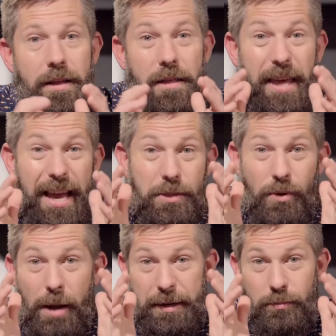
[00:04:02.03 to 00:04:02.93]
The
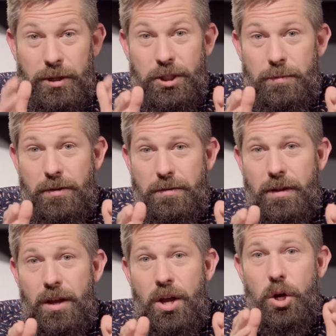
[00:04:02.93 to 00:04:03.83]
anthropic principle
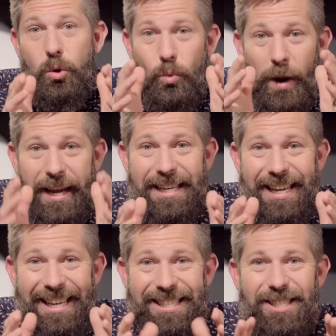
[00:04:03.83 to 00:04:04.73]

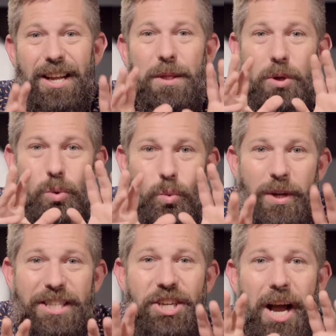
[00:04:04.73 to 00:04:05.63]
recognizes the
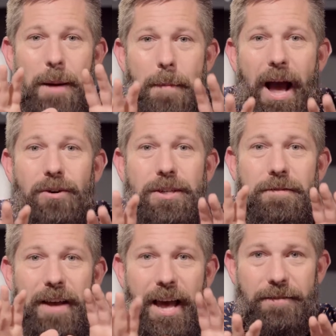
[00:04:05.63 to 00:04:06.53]
rich amount
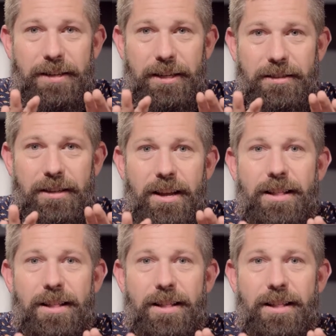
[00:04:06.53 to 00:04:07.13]
of evidence